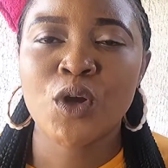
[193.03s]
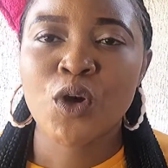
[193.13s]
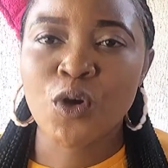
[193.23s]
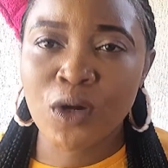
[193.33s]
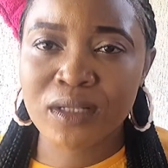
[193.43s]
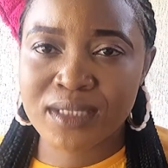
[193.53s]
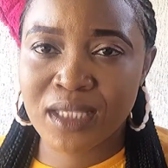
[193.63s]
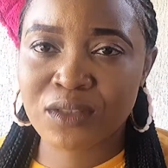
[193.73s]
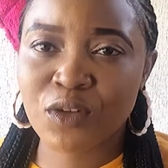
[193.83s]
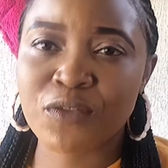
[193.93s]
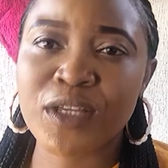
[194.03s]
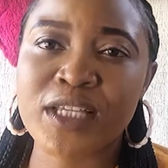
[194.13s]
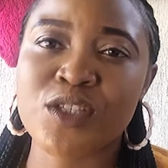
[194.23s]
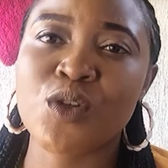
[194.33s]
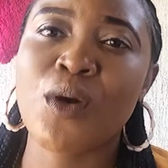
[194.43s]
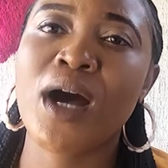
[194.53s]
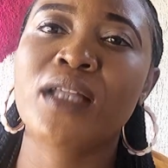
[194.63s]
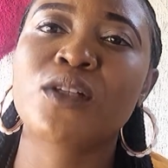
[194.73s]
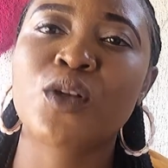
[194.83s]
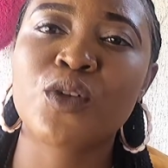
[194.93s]
cognizant of is your
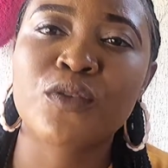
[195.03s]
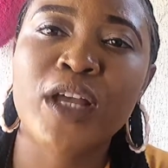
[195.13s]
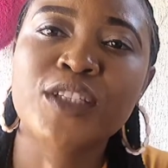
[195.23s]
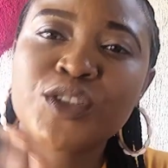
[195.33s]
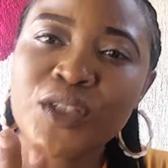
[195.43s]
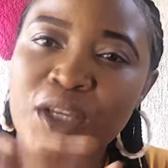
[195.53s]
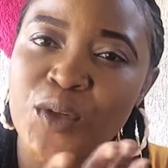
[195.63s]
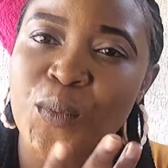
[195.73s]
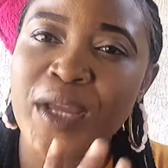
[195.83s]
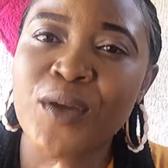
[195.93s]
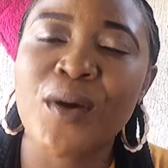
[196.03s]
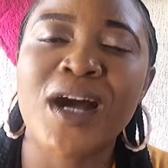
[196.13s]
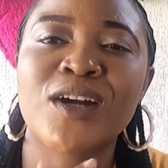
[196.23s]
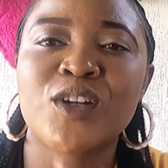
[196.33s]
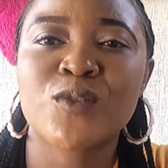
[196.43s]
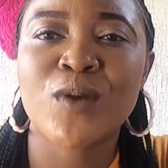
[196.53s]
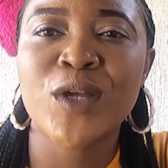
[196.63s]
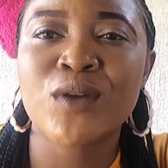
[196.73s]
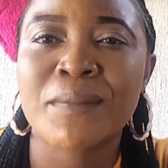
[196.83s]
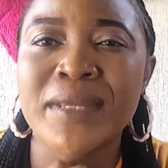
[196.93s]
hand glove. Ensure that you wear your hand glove while you
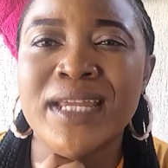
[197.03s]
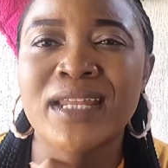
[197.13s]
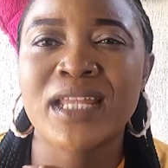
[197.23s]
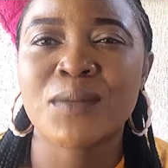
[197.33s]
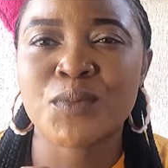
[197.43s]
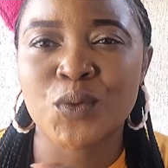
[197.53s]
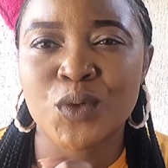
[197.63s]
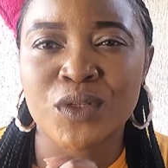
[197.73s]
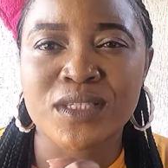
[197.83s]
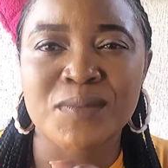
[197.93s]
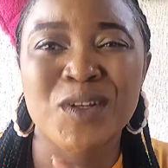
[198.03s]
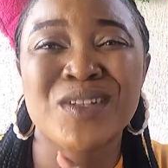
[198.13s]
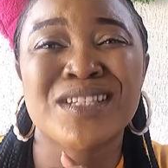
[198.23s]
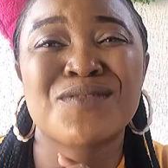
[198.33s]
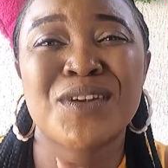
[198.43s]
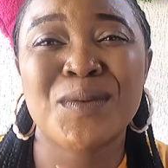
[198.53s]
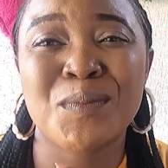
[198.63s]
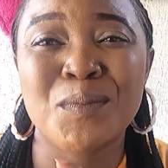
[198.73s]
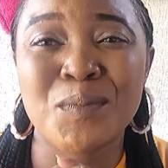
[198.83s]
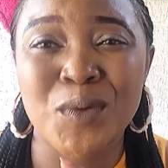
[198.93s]
are making any products, because it's very
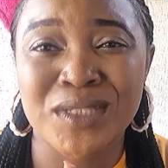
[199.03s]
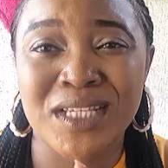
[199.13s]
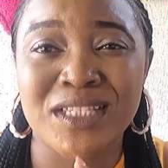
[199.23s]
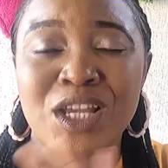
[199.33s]
important.